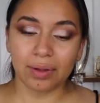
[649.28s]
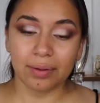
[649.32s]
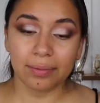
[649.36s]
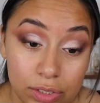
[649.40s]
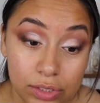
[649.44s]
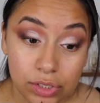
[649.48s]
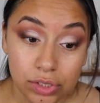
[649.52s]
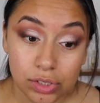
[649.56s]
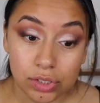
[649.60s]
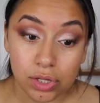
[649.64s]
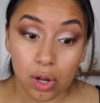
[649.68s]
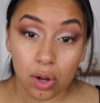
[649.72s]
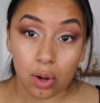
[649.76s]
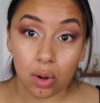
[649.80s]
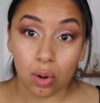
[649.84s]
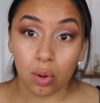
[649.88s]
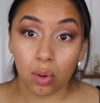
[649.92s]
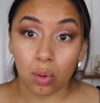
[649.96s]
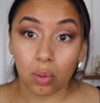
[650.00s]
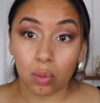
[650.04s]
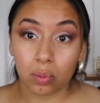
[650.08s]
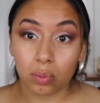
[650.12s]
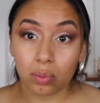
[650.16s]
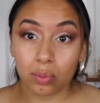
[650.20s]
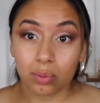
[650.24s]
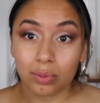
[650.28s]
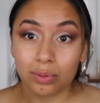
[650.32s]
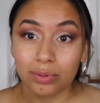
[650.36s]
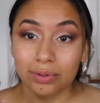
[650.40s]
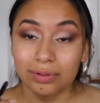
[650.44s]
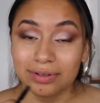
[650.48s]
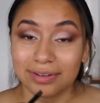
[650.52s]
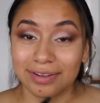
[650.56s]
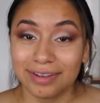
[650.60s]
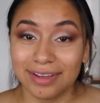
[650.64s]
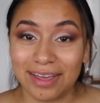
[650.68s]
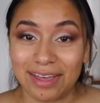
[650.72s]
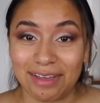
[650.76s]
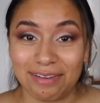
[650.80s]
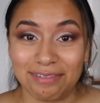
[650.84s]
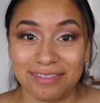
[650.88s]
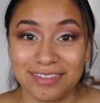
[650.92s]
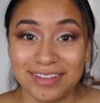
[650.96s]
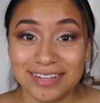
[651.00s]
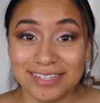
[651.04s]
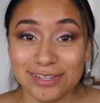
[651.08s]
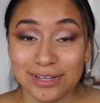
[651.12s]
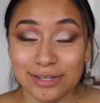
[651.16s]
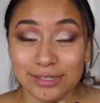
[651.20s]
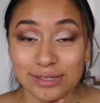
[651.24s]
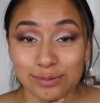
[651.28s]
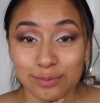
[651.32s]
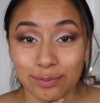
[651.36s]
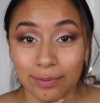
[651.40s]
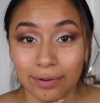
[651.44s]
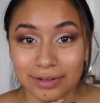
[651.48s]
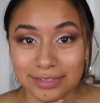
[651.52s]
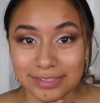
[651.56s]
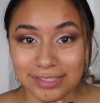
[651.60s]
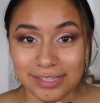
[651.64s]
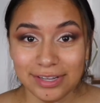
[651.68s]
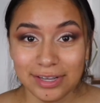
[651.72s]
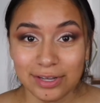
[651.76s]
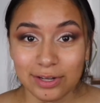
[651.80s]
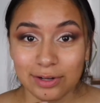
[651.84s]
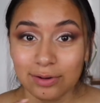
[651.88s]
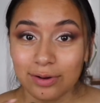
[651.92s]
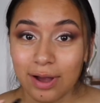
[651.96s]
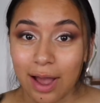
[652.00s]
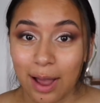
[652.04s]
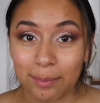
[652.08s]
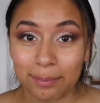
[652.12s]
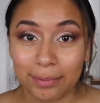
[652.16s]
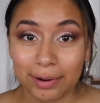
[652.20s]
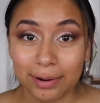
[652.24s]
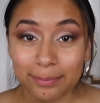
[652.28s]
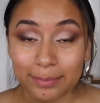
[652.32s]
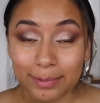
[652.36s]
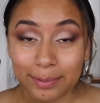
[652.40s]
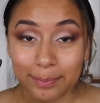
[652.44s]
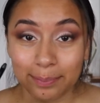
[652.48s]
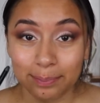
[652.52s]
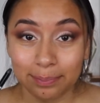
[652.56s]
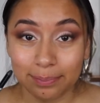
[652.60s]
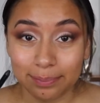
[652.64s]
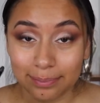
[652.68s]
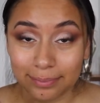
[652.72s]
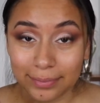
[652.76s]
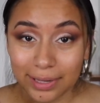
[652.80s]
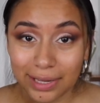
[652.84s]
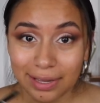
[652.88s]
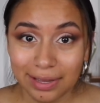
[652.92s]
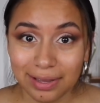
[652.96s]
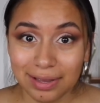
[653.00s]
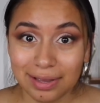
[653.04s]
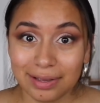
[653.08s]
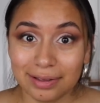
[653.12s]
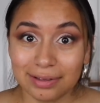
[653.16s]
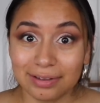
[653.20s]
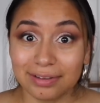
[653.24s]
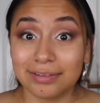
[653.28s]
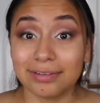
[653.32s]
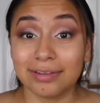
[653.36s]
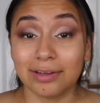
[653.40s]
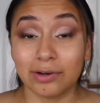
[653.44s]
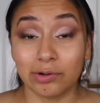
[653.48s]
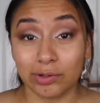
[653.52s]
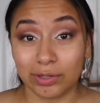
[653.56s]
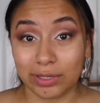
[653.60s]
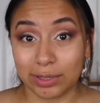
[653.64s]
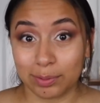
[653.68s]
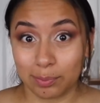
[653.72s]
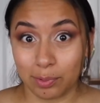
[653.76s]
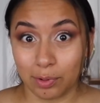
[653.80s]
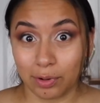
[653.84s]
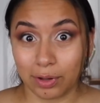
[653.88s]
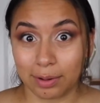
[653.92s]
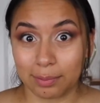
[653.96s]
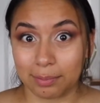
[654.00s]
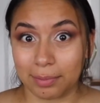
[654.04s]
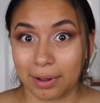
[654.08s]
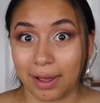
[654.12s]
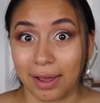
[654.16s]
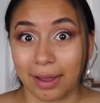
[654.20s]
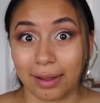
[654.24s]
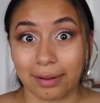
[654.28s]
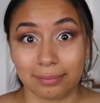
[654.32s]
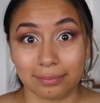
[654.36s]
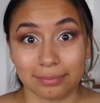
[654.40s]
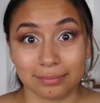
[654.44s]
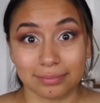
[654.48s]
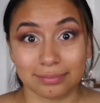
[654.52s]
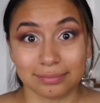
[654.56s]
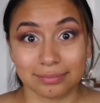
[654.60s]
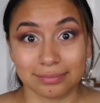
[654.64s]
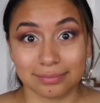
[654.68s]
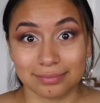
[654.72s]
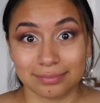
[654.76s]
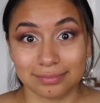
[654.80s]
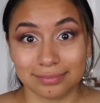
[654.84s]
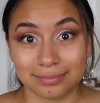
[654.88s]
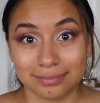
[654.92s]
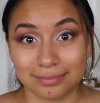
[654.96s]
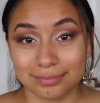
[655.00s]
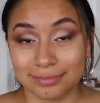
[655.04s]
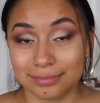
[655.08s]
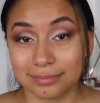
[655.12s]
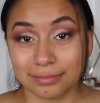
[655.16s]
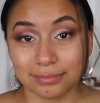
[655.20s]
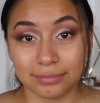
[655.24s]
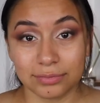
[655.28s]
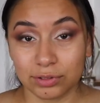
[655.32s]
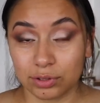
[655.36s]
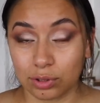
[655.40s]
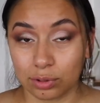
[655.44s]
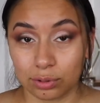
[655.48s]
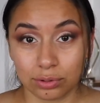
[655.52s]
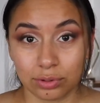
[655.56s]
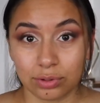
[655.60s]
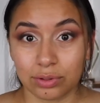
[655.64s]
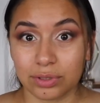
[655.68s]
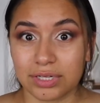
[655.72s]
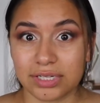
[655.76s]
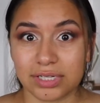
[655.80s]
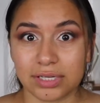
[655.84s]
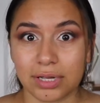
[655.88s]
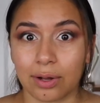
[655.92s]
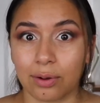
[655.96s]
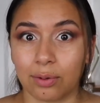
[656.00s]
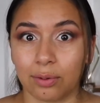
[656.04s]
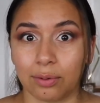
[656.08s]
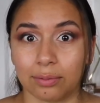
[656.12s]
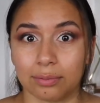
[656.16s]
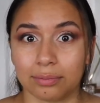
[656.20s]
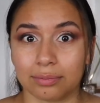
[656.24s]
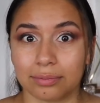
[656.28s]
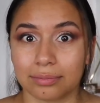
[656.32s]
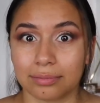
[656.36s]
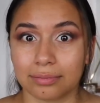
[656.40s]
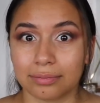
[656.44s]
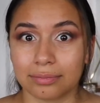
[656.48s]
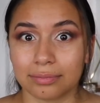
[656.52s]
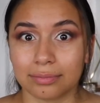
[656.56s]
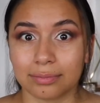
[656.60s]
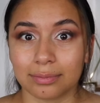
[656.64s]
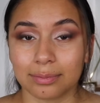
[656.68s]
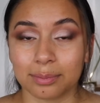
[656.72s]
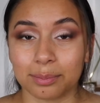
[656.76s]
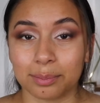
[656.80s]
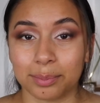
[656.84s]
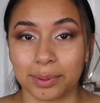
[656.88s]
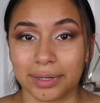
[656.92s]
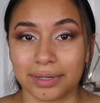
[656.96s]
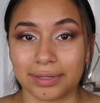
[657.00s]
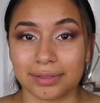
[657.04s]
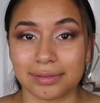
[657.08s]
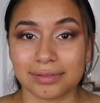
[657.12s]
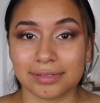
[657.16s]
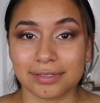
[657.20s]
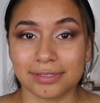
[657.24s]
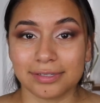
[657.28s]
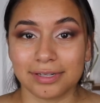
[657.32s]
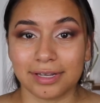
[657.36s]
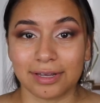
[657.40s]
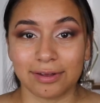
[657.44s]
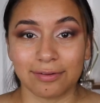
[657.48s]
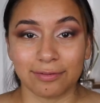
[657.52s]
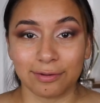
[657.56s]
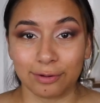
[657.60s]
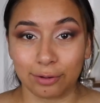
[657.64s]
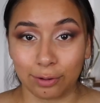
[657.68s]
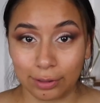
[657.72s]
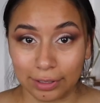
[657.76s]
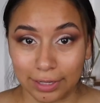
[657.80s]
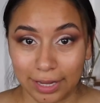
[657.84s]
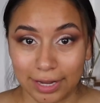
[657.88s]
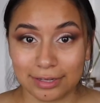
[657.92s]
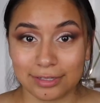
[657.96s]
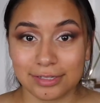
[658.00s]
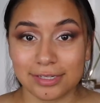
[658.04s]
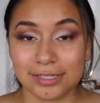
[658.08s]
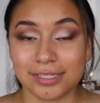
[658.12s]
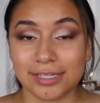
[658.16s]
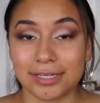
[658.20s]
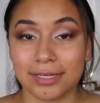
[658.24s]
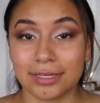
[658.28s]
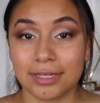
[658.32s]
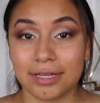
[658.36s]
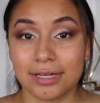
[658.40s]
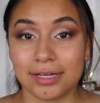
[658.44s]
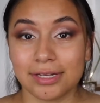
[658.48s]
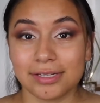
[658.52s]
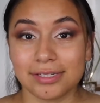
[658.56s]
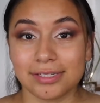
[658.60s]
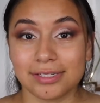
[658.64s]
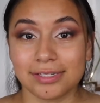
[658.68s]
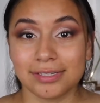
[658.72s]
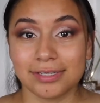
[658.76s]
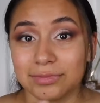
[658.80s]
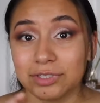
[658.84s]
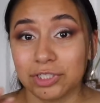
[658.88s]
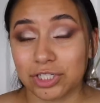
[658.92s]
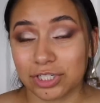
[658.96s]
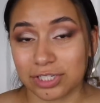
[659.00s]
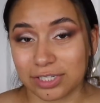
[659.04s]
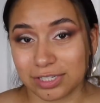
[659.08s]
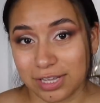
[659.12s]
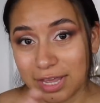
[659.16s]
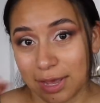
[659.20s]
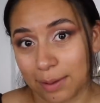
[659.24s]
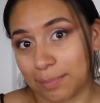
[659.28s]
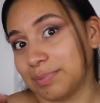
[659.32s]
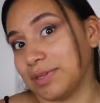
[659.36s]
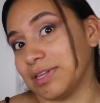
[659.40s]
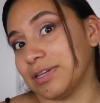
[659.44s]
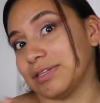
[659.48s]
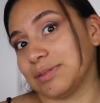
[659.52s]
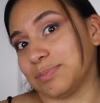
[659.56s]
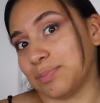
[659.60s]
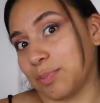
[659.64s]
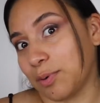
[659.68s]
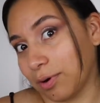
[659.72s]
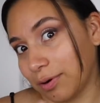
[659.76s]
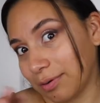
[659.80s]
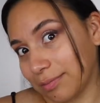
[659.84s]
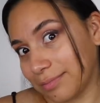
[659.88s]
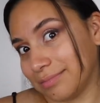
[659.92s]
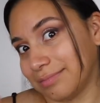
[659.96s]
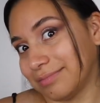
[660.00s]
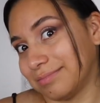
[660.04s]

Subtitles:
So if this looks weird to you, I'm gonna be literally poking my eye. Don't do this at home. But if you don't like to see this, just skip this part.